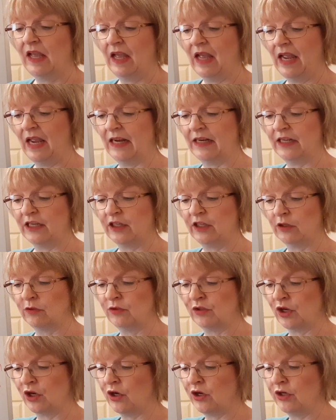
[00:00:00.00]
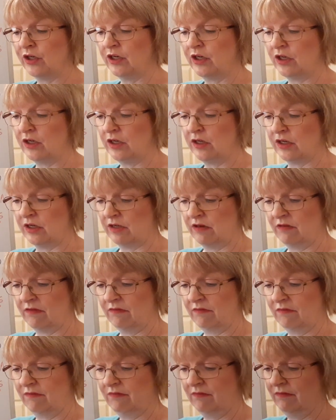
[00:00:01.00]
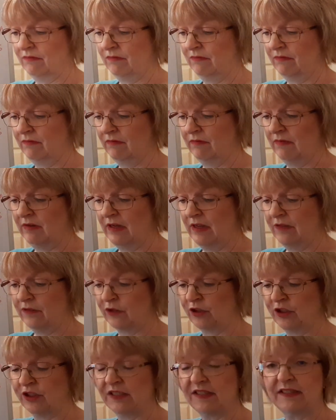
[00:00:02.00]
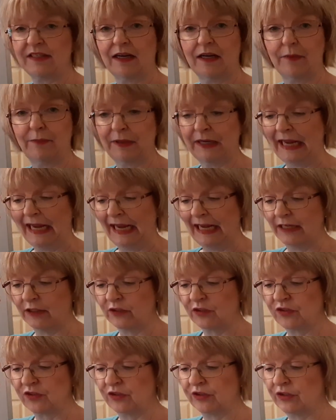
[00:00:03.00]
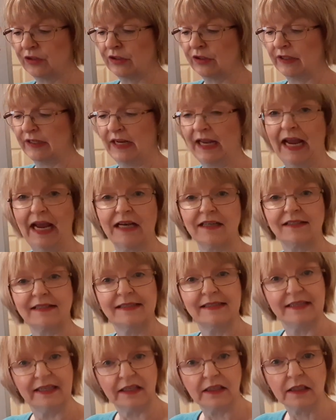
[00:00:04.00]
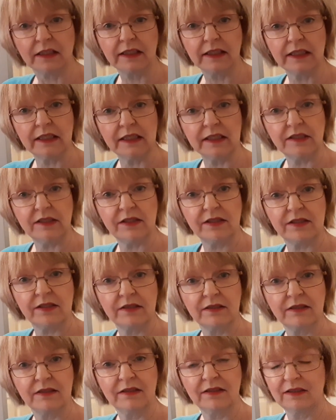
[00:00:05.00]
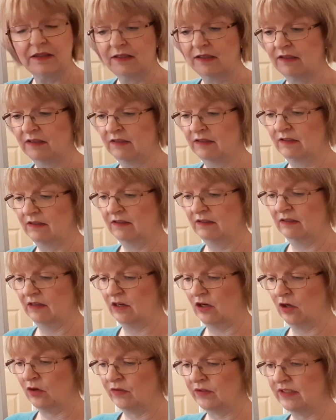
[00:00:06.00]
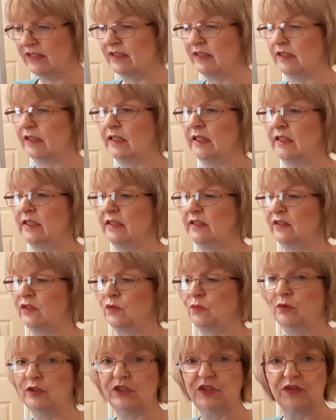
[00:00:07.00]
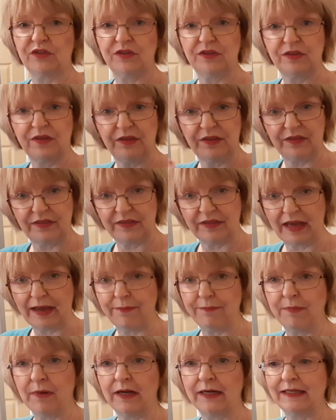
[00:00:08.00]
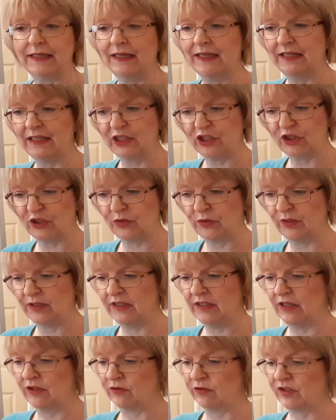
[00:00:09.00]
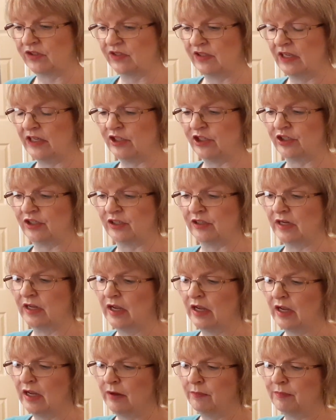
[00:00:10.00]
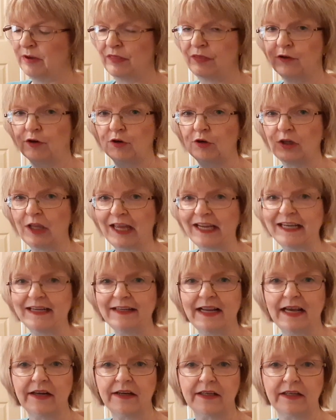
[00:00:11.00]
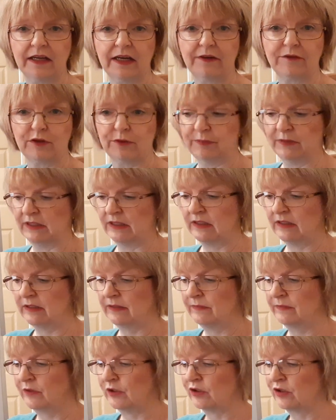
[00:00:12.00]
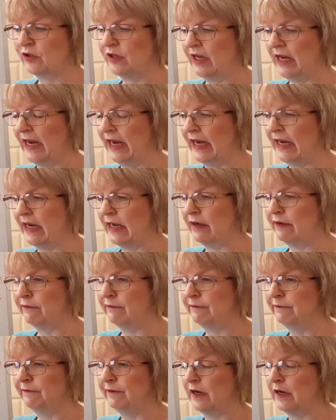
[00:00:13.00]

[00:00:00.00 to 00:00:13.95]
And it goes on and on. They're going to set up a council and a House of Delegates, all these things, which that might get into another session. But they're laying out a government. They're going to have